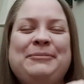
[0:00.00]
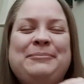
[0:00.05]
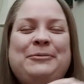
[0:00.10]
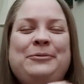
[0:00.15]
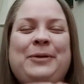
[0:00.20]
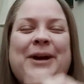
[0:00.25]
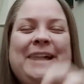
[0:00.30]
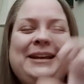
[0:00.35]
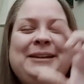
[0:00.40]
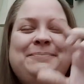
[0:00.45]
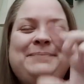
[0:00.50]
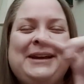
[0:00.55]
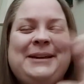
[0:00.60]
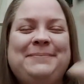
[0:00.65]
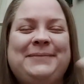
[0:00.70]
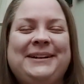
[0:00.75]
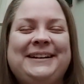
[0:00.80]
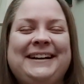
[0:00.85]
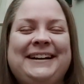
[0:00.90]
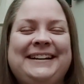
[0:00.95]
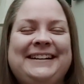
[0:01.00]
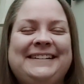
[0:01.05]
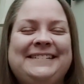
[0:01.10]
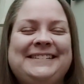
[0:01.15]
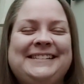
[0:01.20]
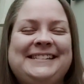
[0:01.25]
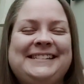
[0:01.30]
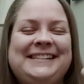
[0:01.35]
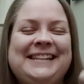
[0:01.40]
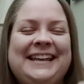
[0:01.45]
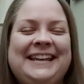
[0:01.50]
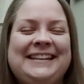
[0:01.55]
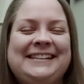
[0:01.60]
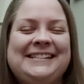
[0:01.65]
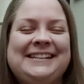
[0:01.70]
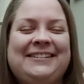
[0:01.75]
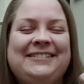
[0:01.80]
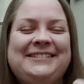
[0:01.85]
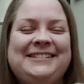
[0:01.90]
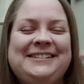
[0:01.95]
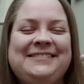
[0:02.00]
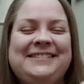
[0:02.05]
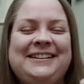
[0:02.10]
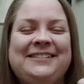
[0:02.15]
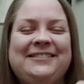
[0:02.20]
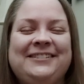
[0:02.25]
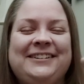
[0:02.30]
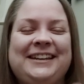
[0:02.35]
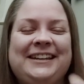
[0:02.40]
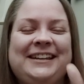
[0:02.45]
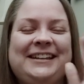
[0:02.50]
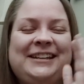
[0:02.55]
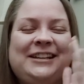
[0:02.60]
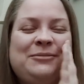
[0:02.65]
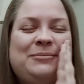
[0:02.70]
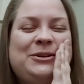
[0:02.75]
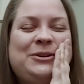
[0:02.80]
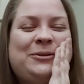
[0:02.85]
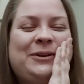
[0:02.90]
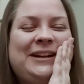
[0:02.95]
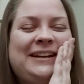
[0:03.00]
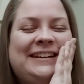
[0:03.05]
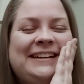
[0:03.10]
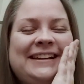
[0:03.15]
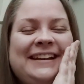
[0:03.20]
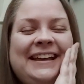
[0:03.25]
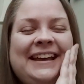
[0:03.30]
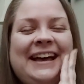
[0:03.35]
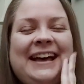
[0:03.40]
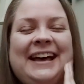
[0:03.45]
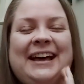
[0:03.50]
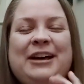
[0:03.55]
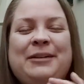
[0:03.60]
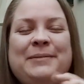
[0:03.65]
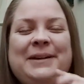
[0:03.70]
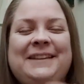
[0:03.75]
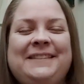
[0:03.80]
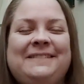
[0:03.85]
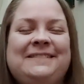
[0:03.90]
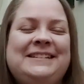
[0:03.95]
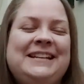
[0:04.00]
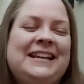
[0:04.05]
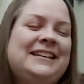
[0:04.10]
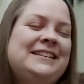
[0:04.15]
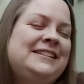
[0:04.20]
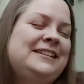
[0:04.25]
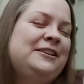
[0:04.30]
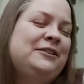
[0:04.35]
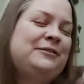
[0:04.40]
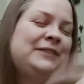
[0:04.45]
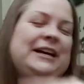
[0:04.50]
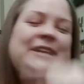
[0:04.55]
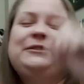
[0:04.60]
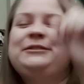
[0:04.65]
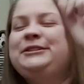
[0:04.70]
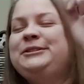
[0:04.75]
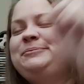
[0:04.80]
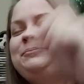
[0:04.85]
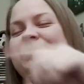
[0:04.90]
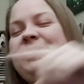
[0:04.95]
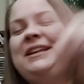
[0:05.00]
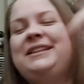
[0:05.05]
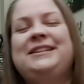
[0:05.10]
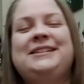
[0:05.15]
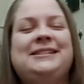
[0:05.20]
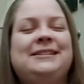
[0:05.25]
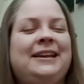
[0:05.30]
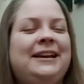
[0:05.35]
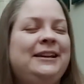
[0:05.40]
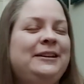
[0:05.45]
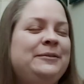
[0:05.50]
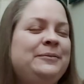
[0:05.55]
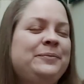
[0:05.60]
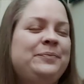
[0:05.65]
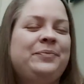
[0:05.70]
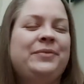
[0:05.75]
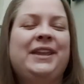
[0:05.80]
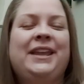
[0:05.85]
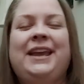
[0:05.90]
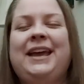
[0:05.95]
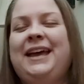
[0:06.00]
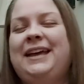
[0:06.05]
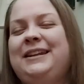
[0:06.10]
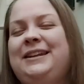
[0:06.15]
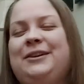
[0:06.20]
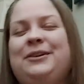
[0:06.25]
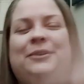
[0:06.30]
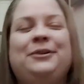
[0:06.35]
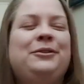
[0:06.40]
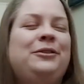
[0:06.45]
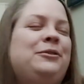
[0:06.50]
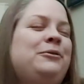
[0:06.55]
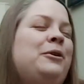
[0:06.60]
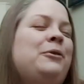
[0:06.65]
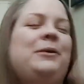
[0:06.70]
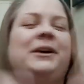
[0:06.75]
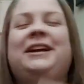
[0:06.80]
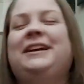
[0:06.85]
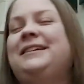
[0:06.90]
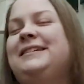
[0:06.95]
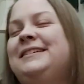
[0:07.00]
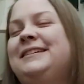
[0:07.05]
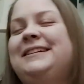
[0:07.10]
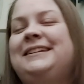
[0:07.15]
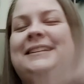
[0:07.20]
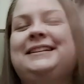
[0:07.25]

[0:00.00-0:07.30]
white paper cutouts that's cartoony looking and humanoid, and they're dancing around in this light, and they're throwing